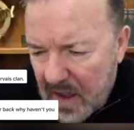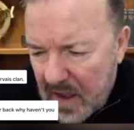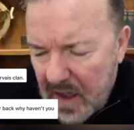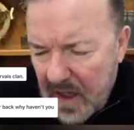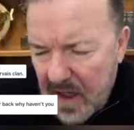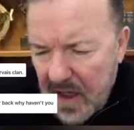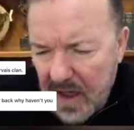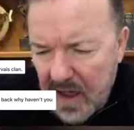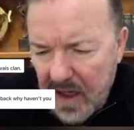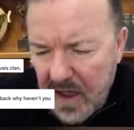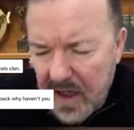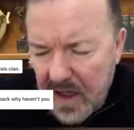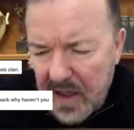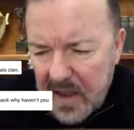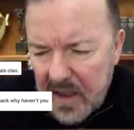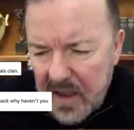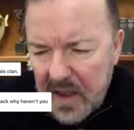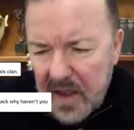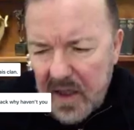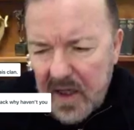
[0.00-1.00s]

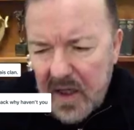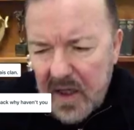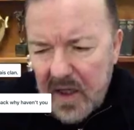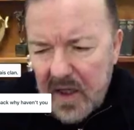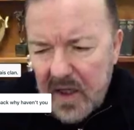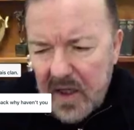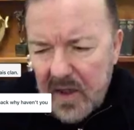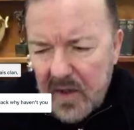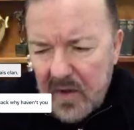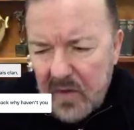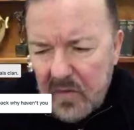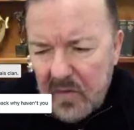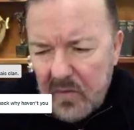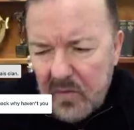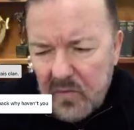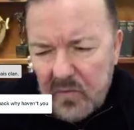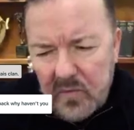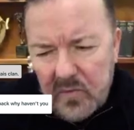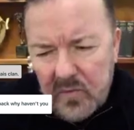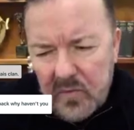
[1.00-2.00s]
Well,
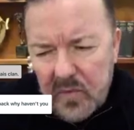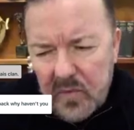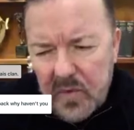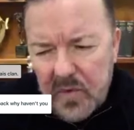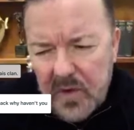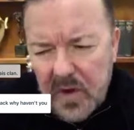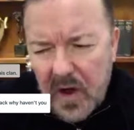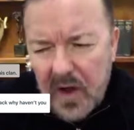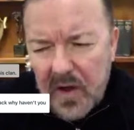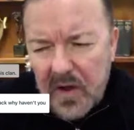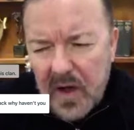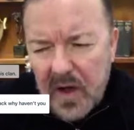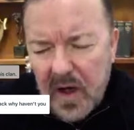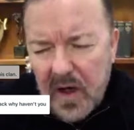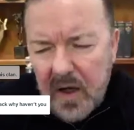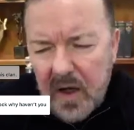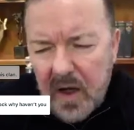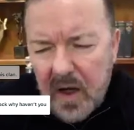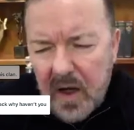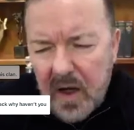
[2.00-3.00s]
neither.
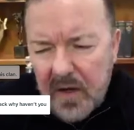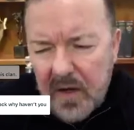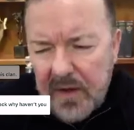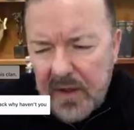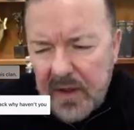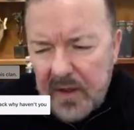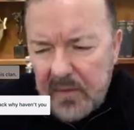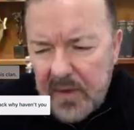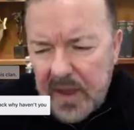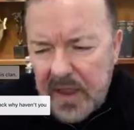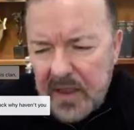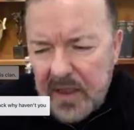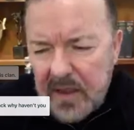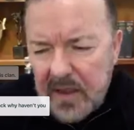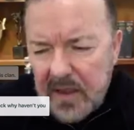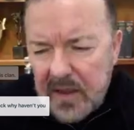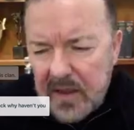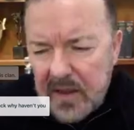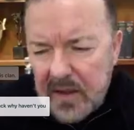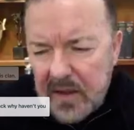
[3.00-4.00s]
I think you
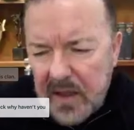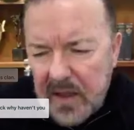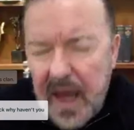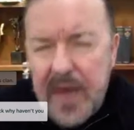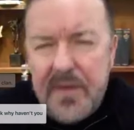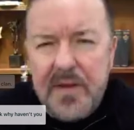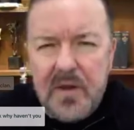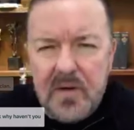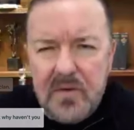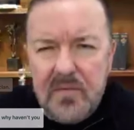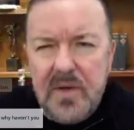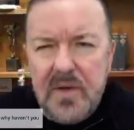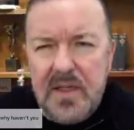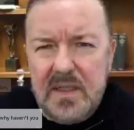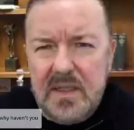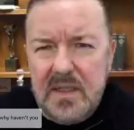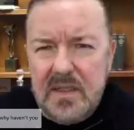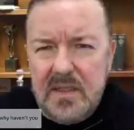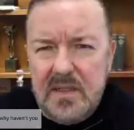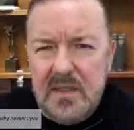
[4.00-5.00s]
mean ethical
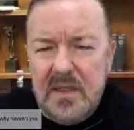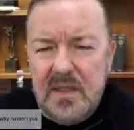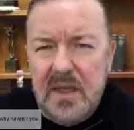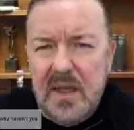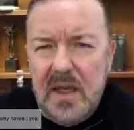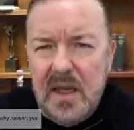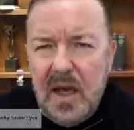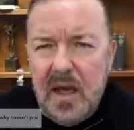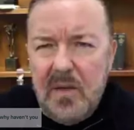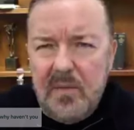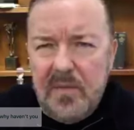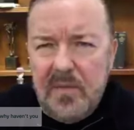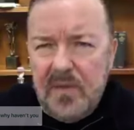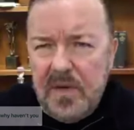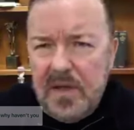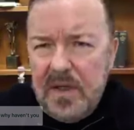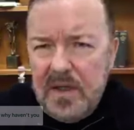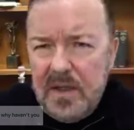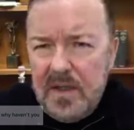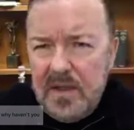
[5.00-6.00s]
reasons. I'm a
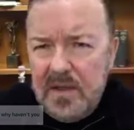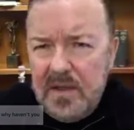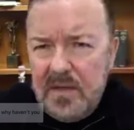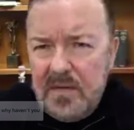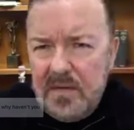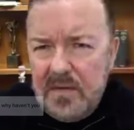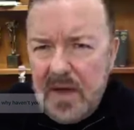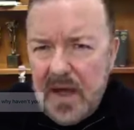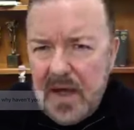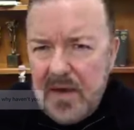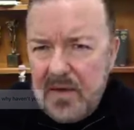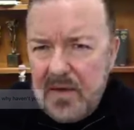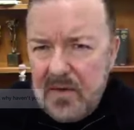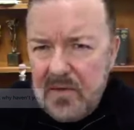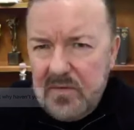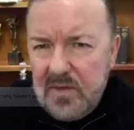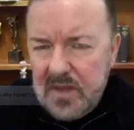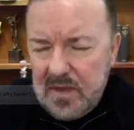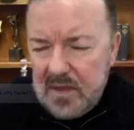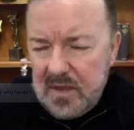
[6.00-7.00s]
vegan because of
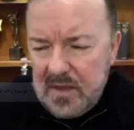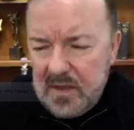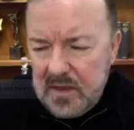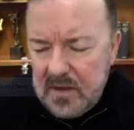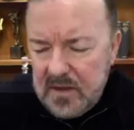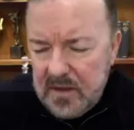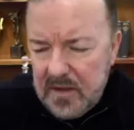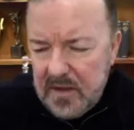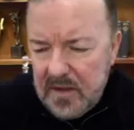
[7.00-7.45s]
ethical reasons.